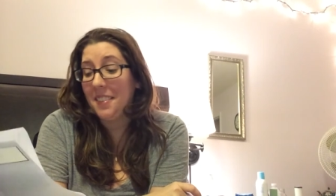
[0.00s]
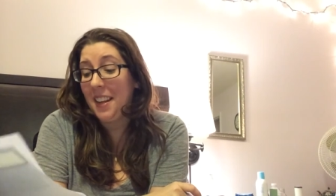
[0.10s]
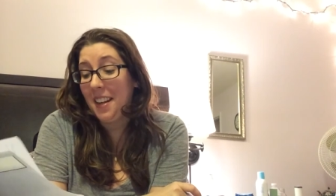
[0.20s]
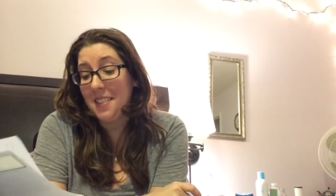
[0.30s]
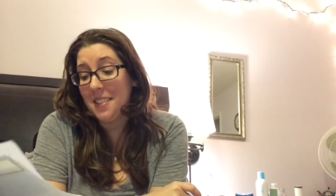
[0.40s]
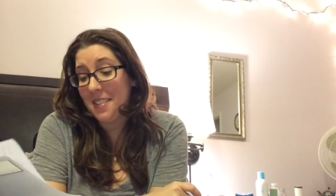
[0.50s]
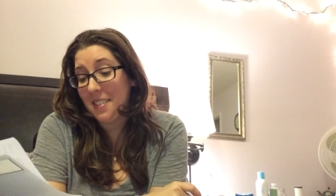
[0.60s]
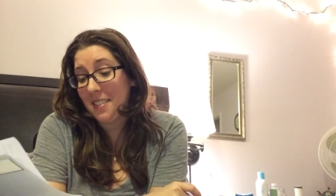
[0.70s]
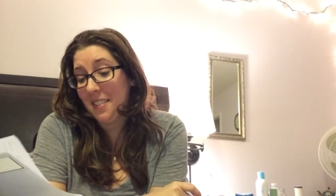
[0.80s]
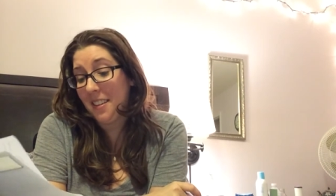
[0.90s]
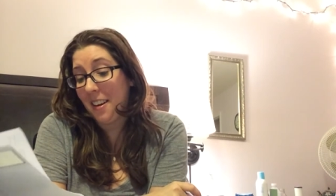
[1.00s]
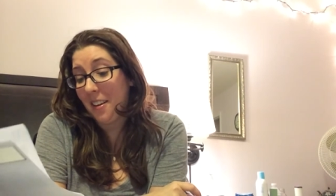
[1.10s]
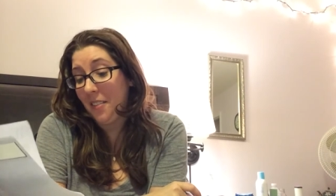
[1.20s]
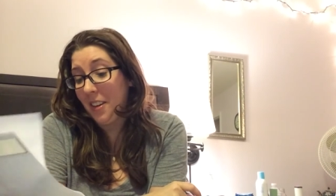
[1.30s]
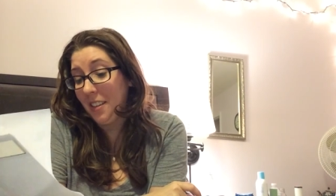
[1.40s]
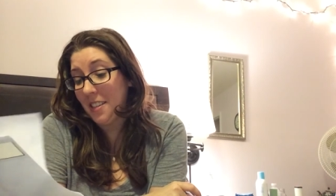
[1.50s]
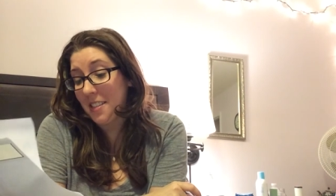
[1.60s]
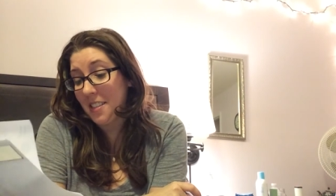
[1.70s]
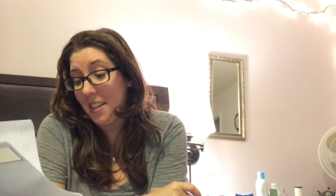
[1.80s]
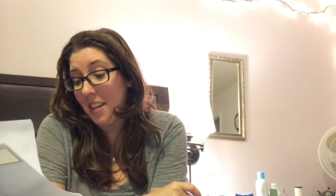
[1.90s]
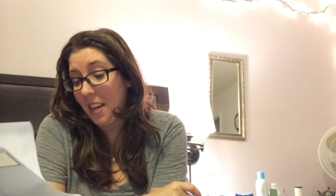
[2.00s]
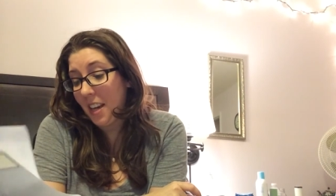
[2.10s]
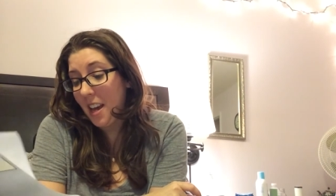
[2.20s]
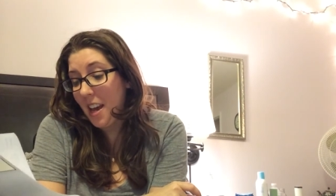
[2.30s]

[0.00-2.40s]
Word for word: That's not realistic.